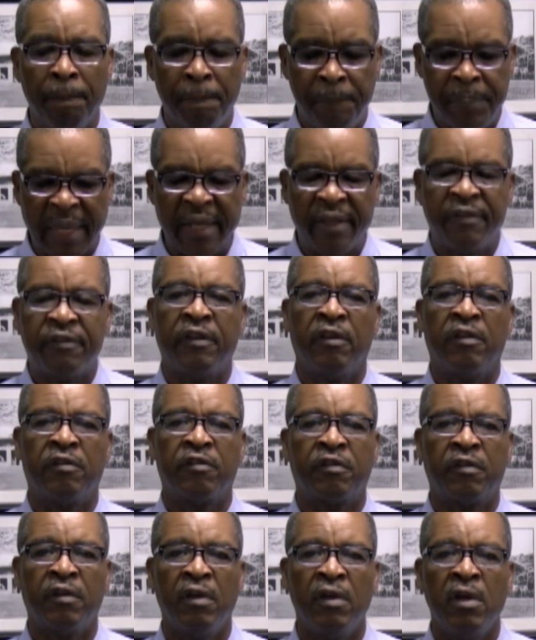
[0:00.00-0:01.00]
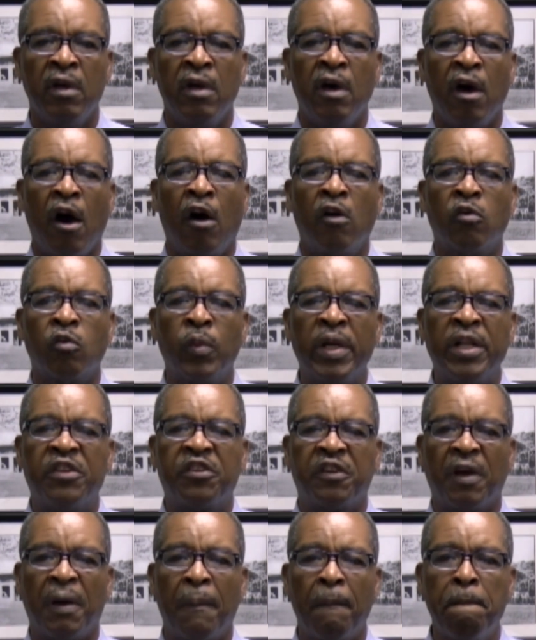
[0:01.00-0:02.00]
basis on
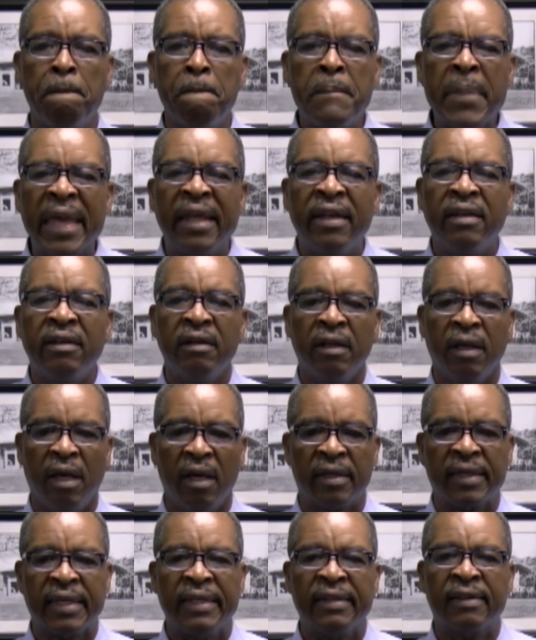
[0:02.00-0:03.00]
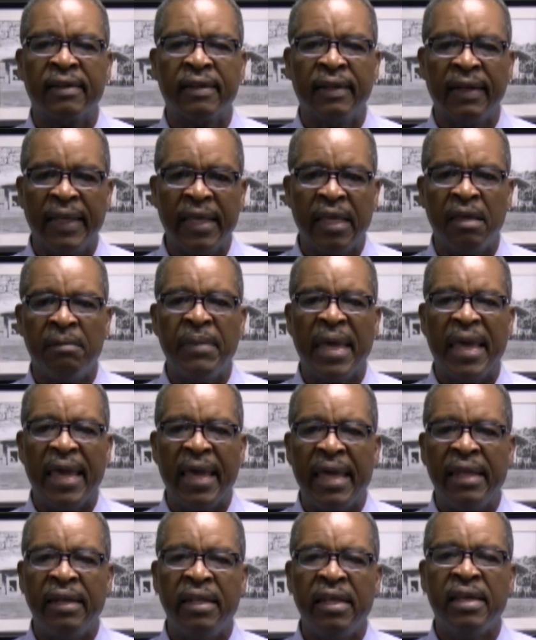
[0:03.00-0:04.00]
which men can claim
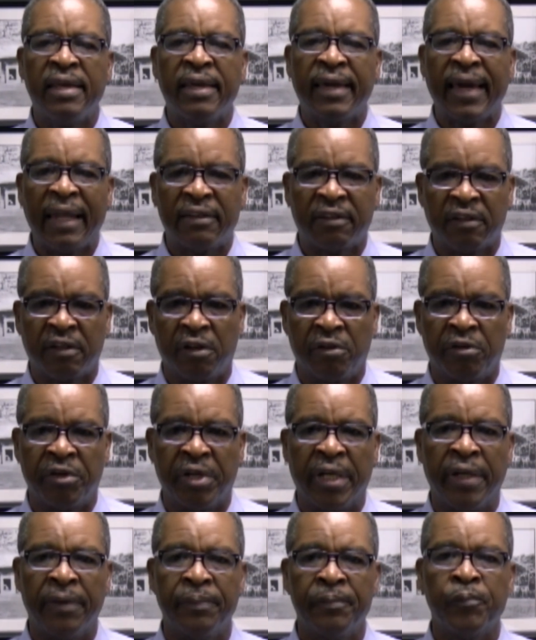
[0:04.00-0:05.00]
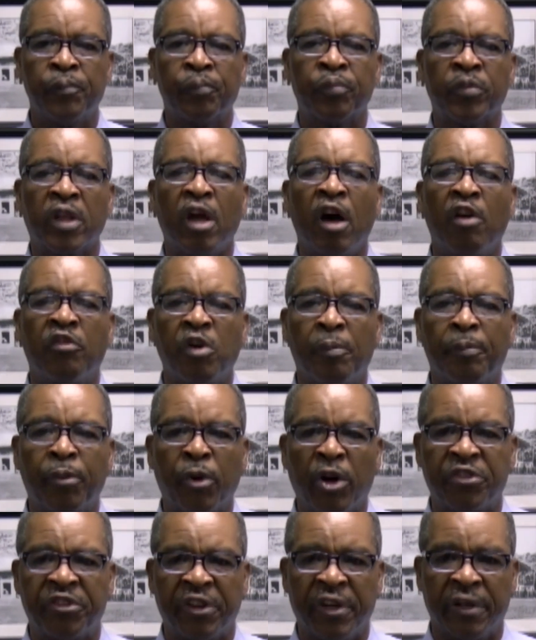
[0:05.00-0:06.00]
any category of
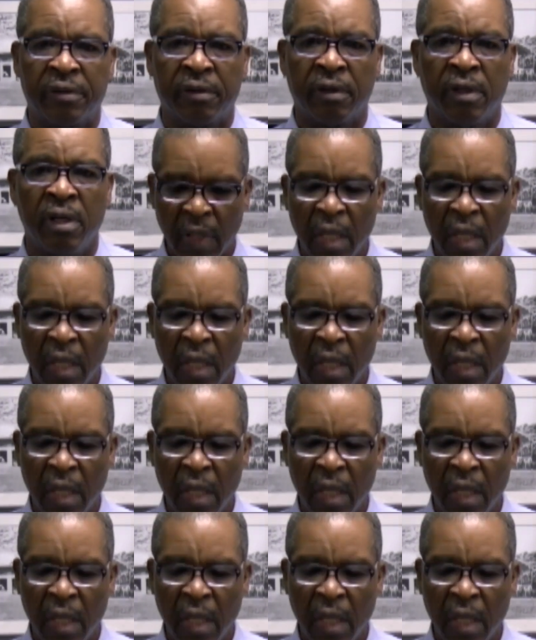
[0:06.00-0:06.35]
oppression.